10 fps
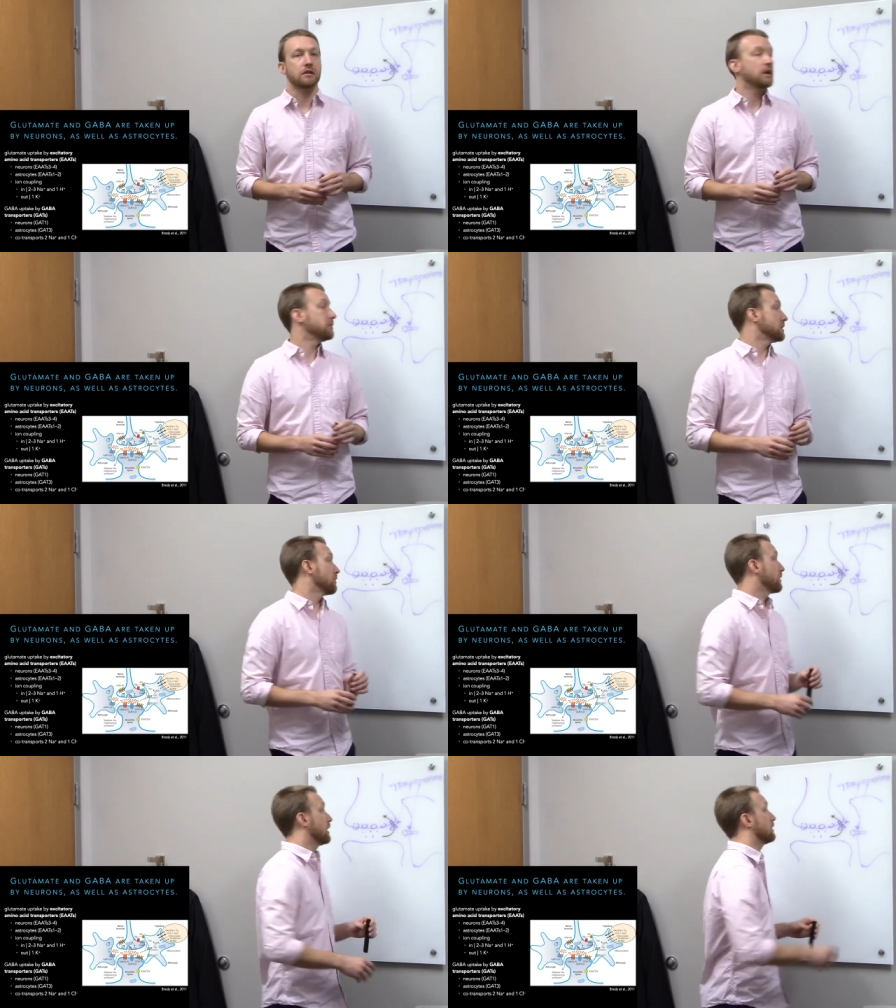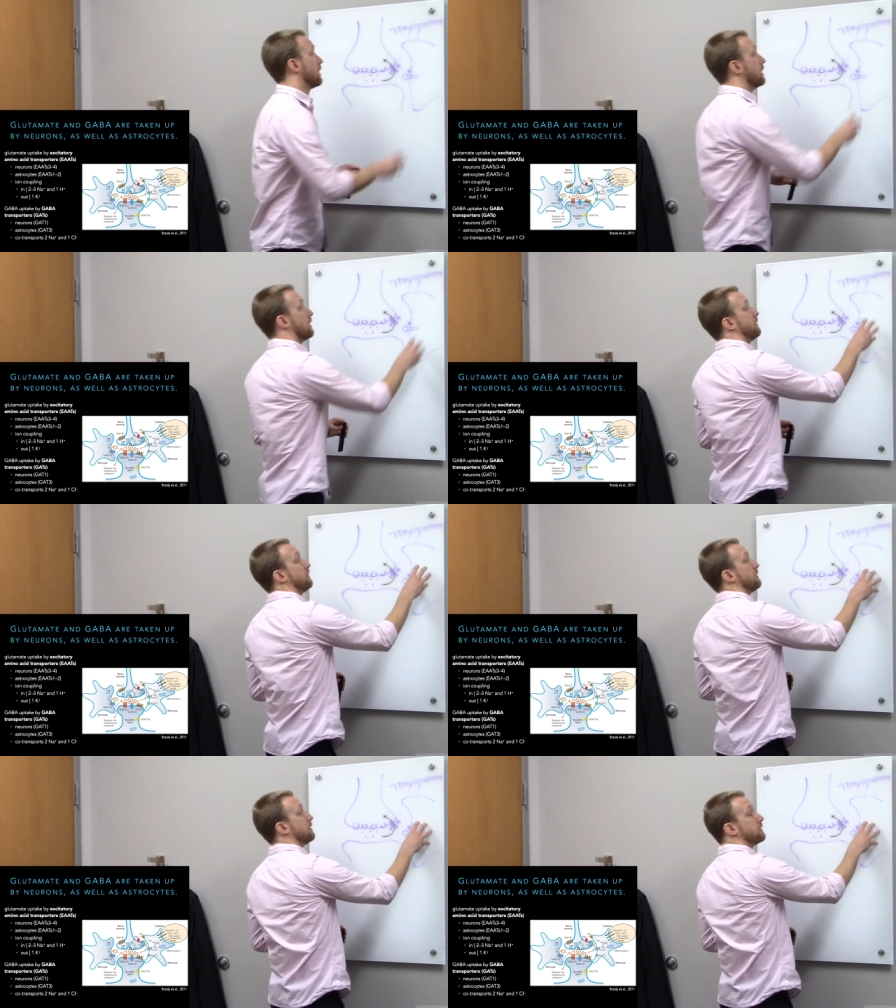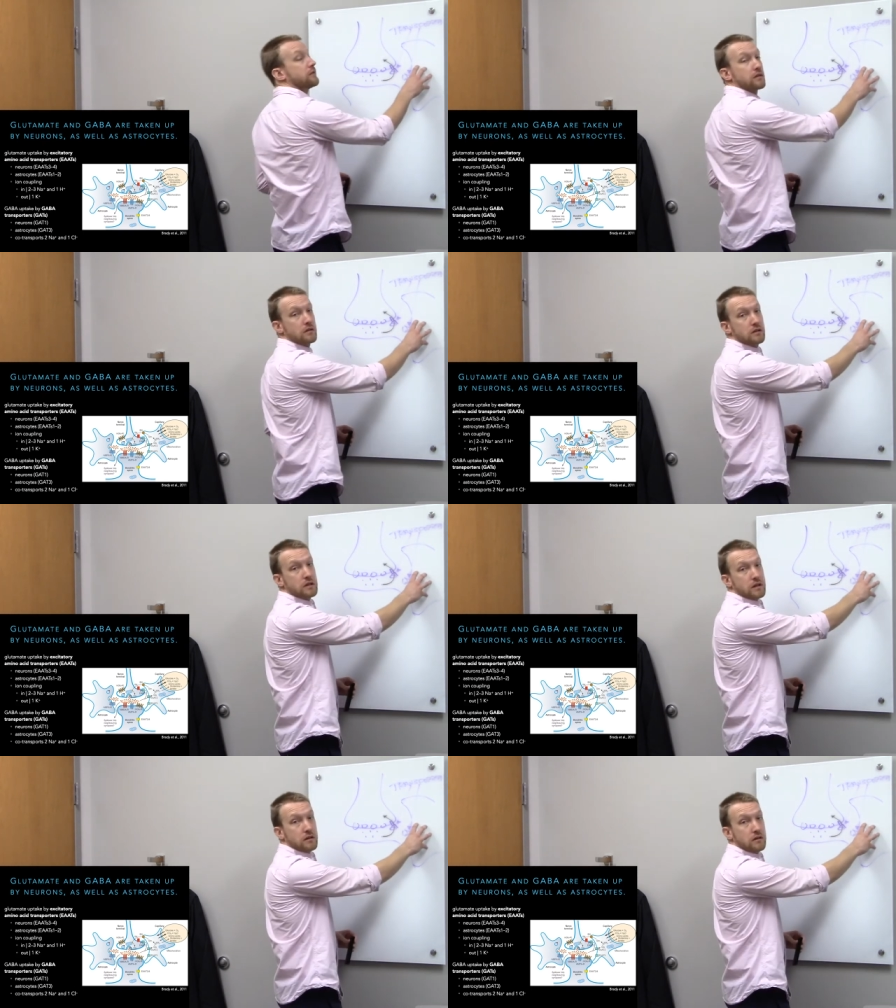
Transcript: can be located on glia.